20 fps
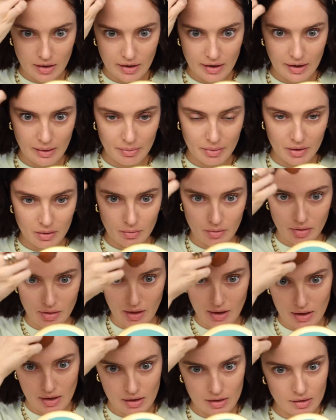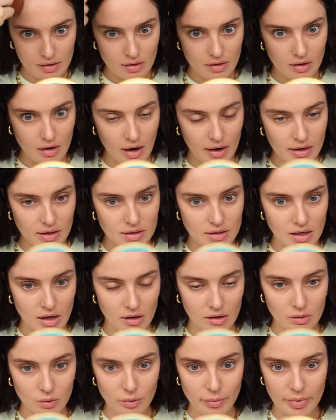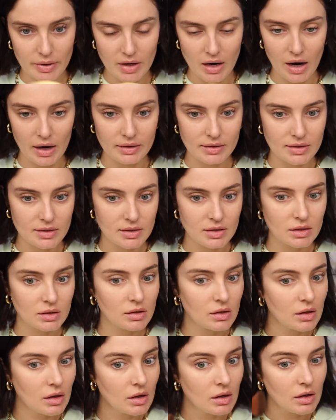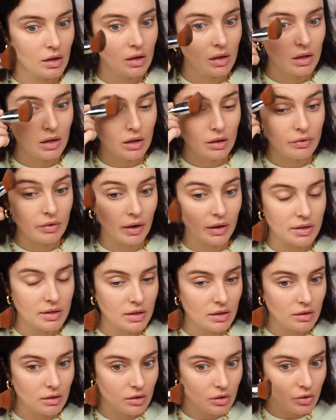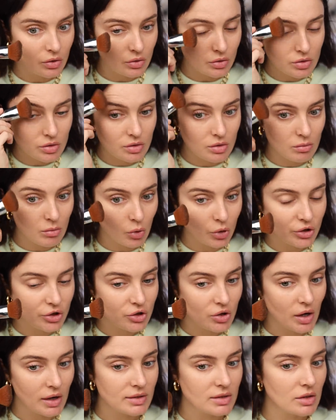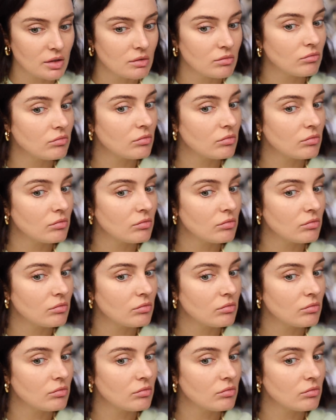happy with that. I can tell it would be nice if I didn't use the moisturizer